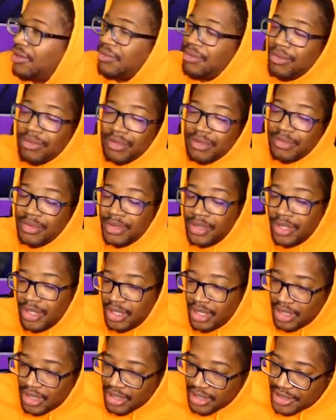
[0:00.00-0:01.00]
remember.
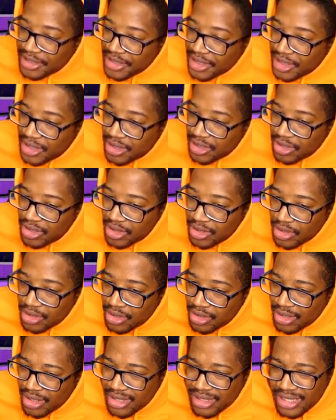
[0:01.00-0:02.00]
Let's see.
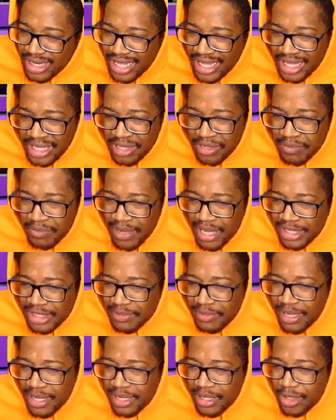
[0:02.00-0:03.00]
Damn, back to
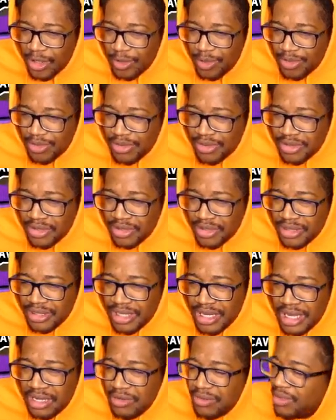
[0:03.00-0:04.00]
back opals.
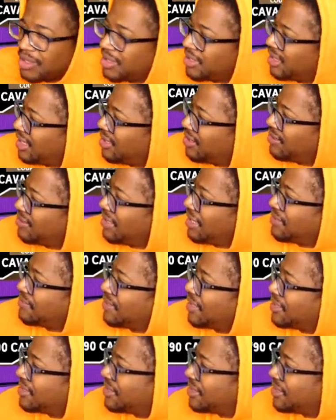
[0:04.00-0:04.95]
I don't want it. I don't like when I see